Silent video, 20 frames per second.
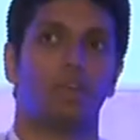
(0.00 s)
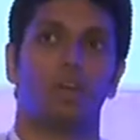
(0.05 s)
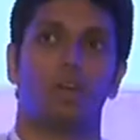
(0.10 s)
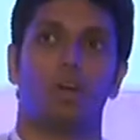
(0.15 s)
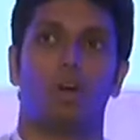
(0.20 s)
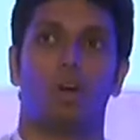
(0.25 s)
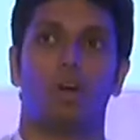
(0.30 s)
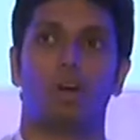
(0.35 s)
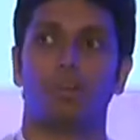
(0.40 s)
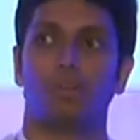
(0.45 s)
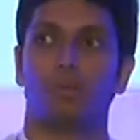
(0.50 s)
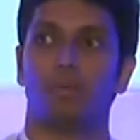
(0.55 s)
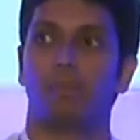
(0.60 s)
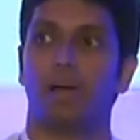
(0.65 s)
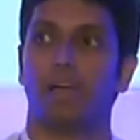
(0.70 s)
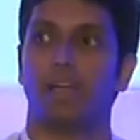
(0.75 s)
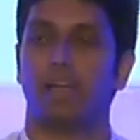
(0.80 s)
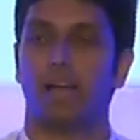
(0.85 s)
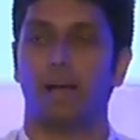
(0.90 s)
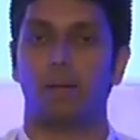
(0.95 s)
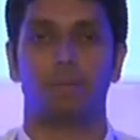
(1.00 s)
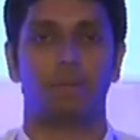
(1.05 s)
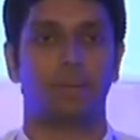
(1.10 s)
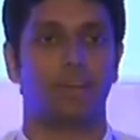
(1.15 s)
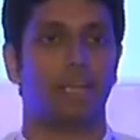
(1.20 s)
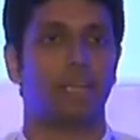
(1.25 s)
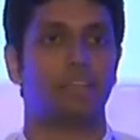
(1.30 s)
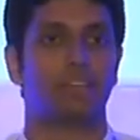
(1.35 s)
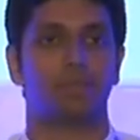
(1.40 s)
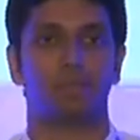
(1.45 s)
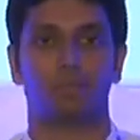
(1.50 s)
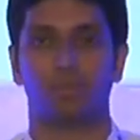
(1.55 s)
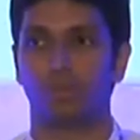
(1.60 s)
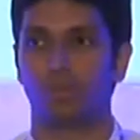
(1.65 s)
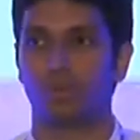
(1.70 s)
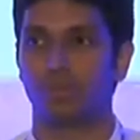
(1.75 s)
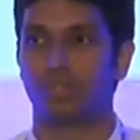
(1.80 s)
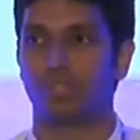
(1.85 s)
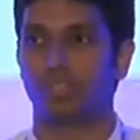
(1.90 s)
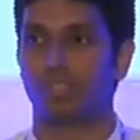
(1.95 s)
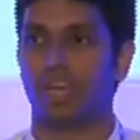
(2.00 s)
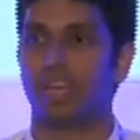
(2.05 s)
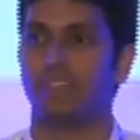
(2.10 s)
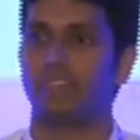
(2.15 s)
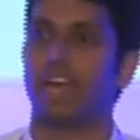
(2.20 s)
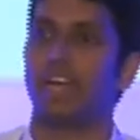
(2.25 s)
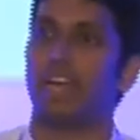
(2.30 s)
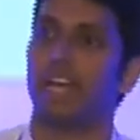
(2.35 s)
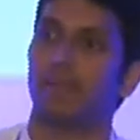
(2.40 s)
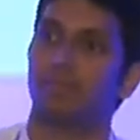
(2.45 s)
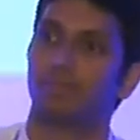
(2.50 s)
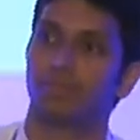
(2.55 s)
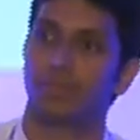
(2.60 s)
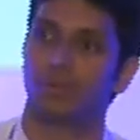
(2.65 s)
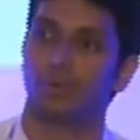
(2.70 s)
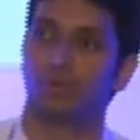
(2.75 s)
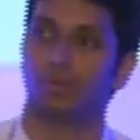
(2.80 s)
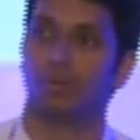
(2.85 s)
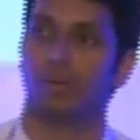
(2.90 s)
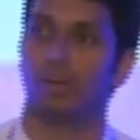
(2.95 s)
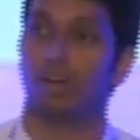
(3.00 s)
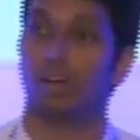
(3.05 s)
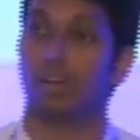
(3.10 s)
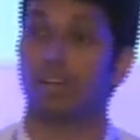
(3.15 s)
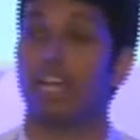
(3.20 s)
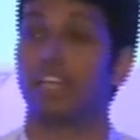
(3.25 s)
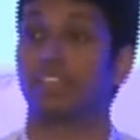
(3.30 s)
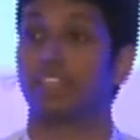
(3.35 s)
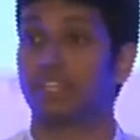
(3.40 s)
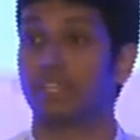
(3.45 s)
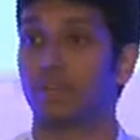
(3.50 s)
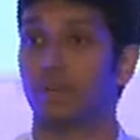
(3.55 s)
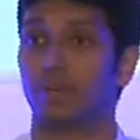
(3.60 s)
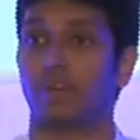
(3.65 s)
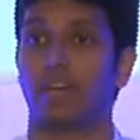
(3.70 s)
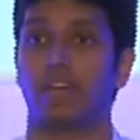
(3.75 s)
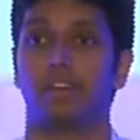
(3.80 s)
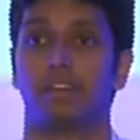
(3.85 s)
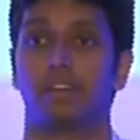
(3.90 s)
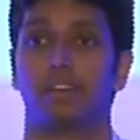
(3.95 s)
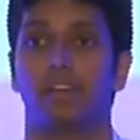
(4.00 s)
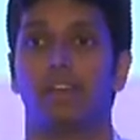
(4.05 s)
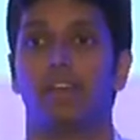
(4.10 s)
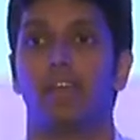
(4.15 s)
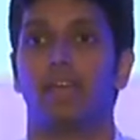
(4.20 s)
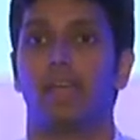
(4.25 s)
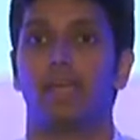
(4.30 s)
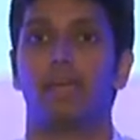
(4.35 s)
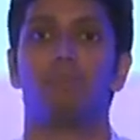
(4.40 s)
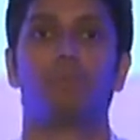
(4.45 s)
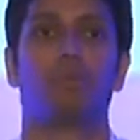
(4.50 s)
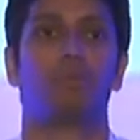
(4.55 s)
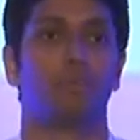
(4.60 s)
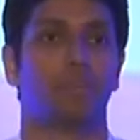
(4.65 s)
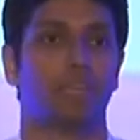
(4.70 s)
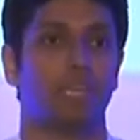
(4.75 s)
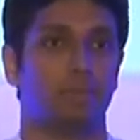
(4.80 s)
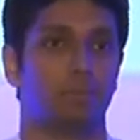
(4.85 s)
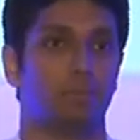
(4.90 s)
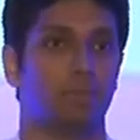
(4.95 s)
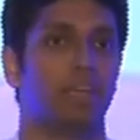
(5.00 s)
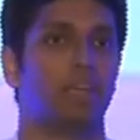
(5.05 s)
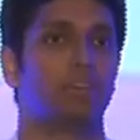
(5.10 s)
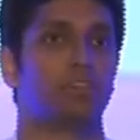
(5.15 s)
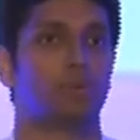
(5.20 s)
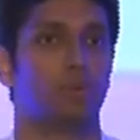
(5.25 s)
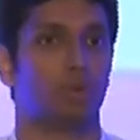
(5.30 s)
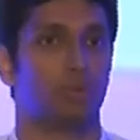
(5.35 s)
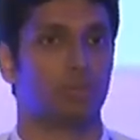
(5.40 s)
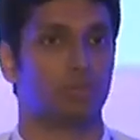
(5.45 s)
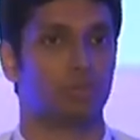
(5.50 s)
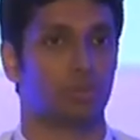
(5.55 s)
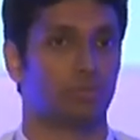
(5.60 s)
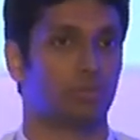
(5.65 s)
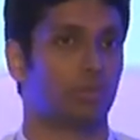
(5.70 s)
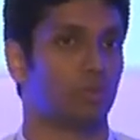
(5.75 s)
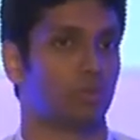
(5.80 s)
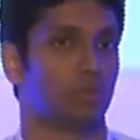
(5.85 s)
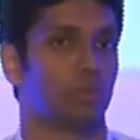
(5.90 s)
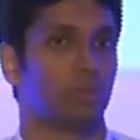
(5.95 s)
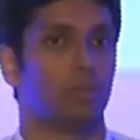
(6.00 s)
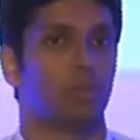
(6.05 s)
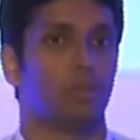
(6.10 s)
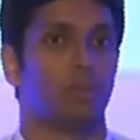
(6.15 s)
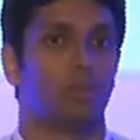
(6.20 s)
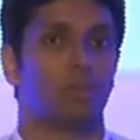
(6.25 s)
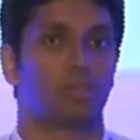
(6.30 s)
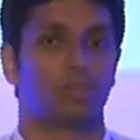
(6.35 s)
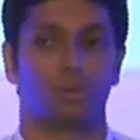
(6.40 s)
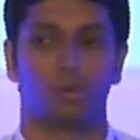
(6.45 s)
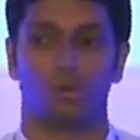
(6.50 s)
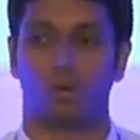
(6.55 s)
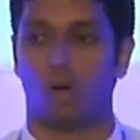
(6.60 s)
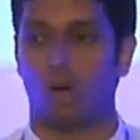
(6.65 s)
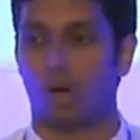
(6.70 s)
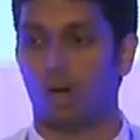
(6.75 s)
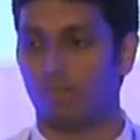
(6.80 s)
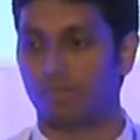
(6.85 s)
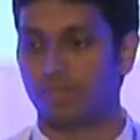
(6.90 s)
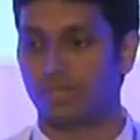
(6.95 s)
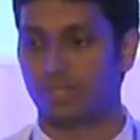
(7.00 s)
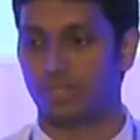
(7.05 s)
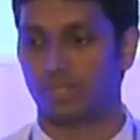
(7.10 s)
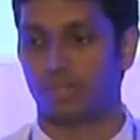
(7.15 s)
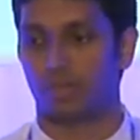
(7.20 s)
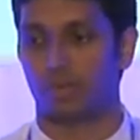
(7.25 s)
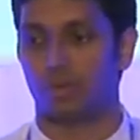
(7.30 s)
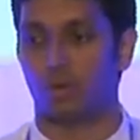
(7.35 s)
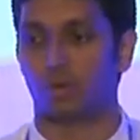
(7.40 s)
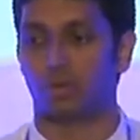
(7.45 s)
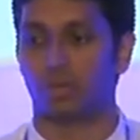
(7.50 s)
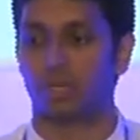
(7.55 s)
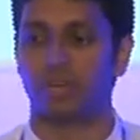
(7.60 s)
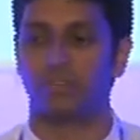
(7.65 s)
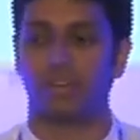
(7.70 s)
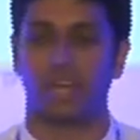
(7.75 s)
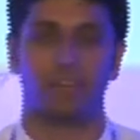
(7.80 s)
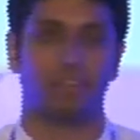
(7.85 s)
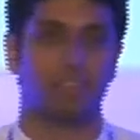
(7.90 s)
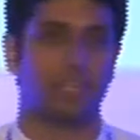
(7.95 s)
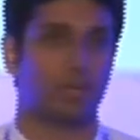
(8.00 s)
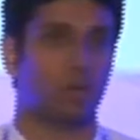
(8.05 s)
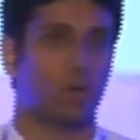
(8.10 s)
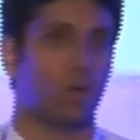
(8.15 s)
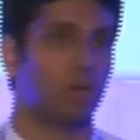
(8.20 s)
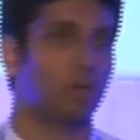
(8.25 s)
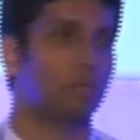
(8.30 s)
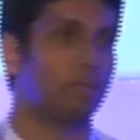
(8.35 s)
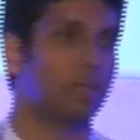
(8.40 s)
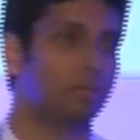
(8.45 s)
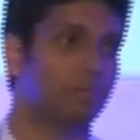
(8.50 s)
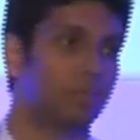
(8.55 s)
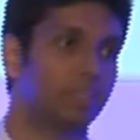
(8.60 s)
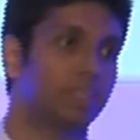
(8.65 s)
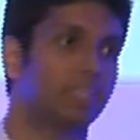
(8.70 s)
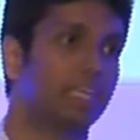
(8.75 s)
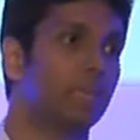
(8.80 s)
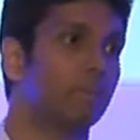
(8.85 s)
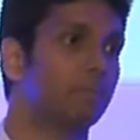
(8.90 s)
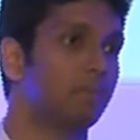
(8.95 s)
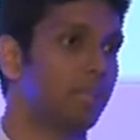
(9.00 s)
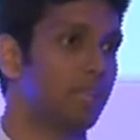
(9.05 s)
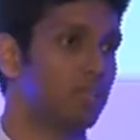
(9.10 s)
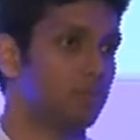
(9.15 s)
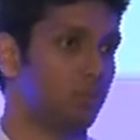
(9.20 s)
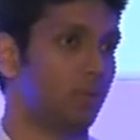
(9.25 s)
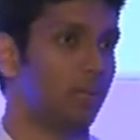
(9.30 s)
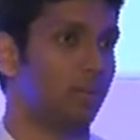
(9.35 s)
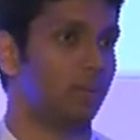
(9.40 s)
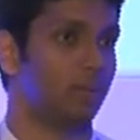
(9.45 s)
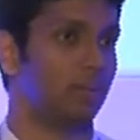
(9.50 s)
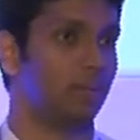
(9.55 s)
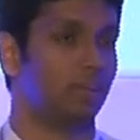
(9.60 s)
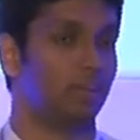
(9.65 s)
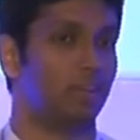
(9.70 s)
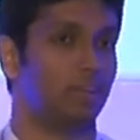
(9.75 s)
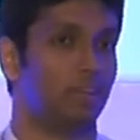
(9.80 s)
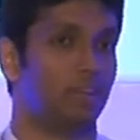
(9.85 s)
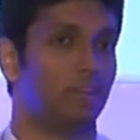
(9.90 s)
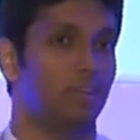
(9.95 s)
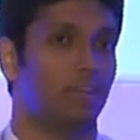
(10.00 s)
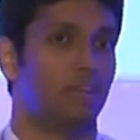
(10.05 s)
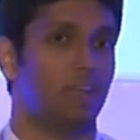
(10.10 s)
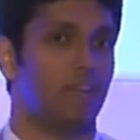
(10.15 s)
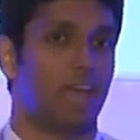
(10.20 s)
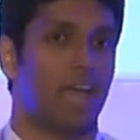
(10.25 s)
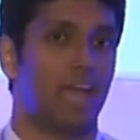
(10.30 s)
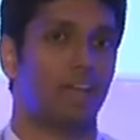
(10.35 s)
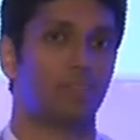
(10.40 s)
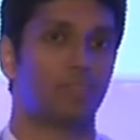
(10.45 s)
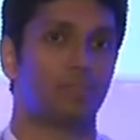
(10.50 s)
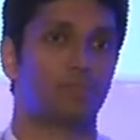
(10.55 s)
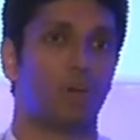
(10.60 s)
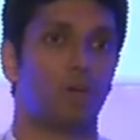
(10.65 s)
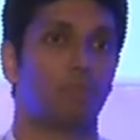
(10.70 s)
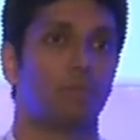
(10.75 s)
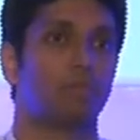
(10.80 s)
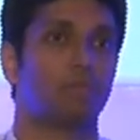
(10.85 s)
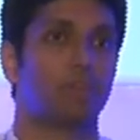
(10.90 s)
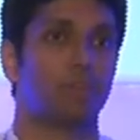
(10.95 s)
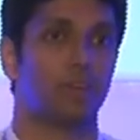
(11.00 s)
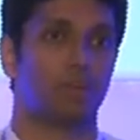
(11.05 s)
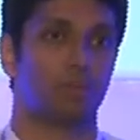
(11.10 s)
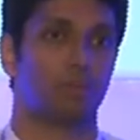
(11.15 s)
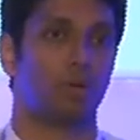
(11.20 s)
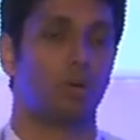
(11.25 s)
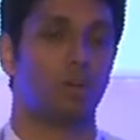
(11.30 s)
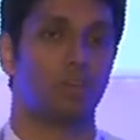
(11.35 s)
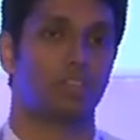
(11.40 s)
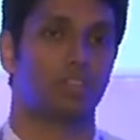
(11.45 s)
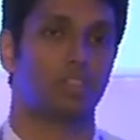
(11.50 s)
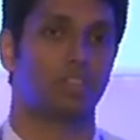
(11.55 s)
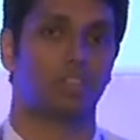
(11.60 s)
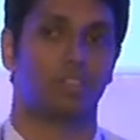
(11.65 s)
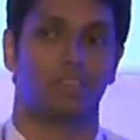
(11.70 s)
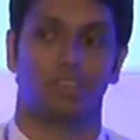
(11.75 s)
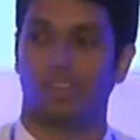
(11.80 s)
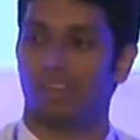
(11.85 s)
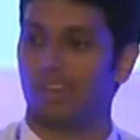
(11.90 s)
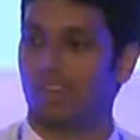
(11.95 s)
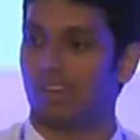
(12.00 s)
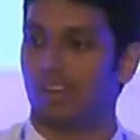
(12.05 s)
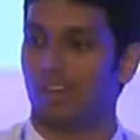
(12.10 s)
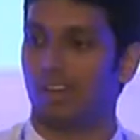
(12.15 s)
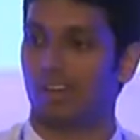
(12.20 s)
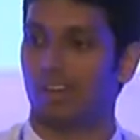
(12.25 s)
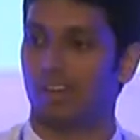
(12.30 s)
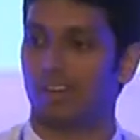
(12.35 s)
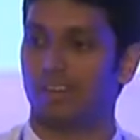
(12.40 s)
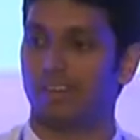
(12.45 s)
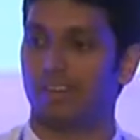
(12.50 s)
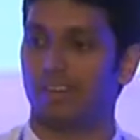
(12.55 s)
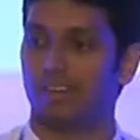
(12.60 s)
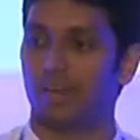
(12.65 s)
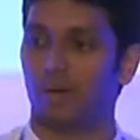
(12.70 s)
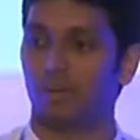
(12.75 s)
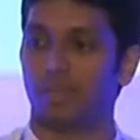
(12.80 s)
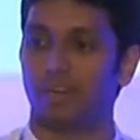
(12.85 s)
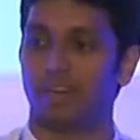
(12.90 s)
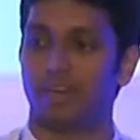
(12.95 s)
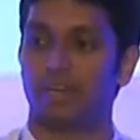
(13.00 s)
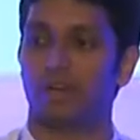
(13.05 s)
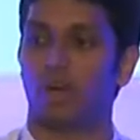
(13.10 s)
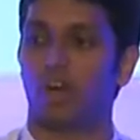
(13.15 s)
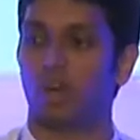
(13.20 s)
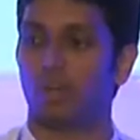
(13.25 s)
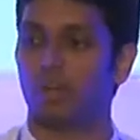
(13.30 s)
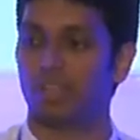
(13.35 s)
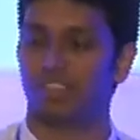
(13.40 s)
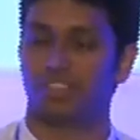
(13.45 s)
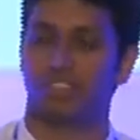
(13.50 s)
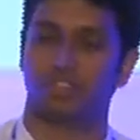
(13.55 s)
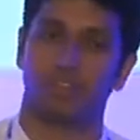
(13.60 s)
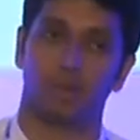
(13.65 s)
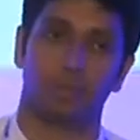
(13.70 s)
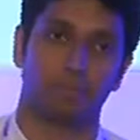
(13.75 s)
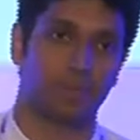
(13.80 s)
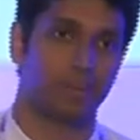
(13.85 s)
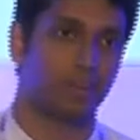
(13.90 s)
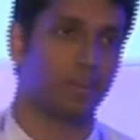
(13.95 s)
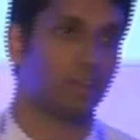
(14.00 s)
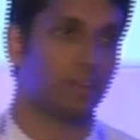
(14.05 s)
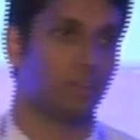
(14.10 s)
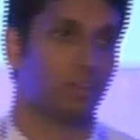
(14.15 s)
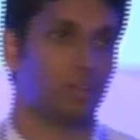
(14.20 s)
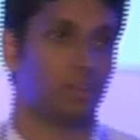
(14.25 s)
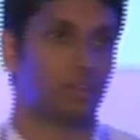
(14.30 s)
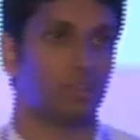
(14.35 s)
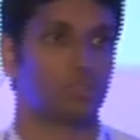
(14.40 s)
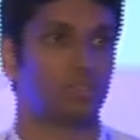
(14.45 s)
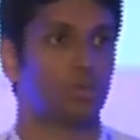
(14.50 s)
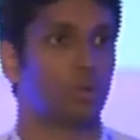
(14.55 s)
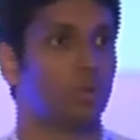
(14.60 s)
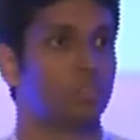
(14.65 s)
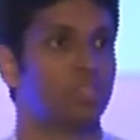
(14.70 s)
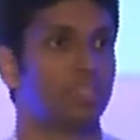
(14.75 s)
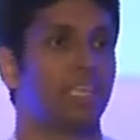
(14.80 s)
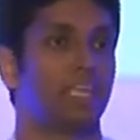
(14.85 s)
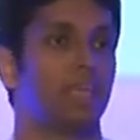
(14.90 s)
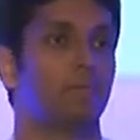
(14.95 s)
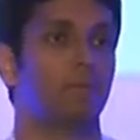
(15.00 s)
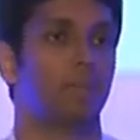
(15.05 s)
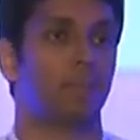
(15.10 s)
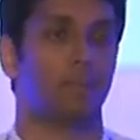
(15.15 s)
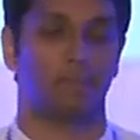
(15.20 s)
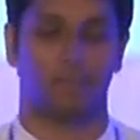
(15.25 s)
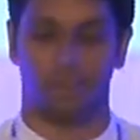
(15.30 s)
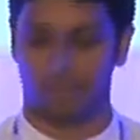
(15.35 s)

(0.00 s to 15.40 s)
or you buy upgrades and boosts, and that helps you lengthen your run, improve your gameplay, and so on and so forth. So orbs not only drive the economy, but the gameplay as well. And the problem here was, now that our economy is disrupted, so was the gameplay.